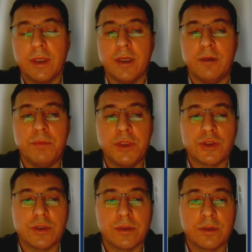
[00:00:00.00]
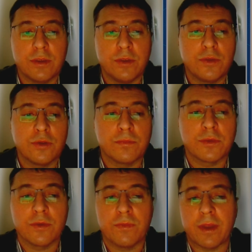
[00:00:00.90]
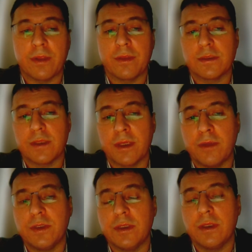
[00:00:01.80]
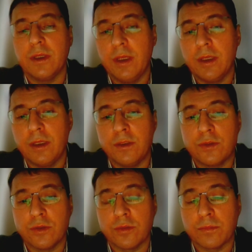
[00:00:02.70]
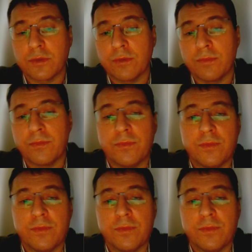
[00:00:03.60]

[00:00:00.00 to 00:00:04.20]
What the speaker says: emissions, in terms of health and safety, in terms of